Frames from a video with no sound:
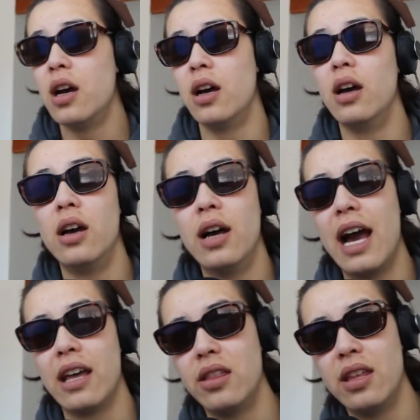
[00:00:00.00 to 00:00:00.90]

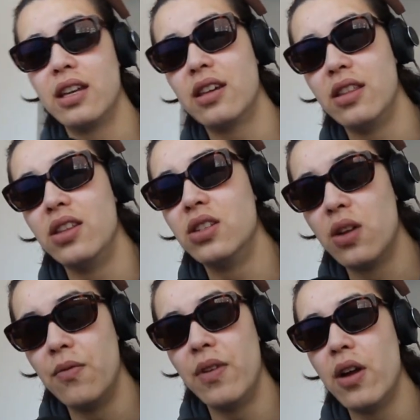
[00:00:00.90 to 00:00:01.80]
I think these
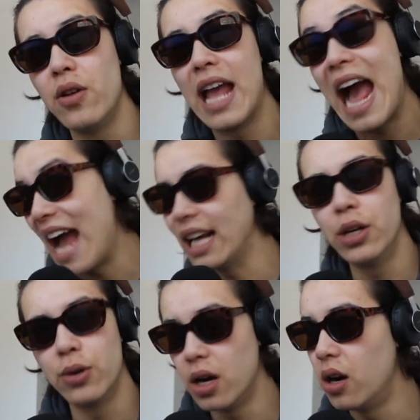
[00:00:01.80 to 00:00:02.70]
are very
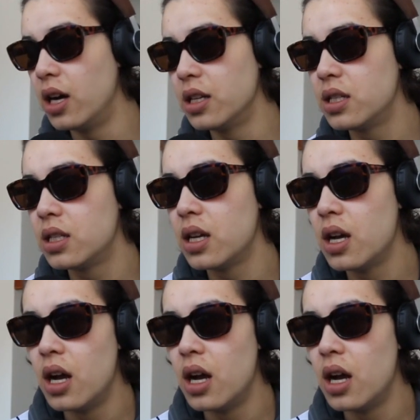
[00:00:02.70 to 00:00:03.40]
accurate odds.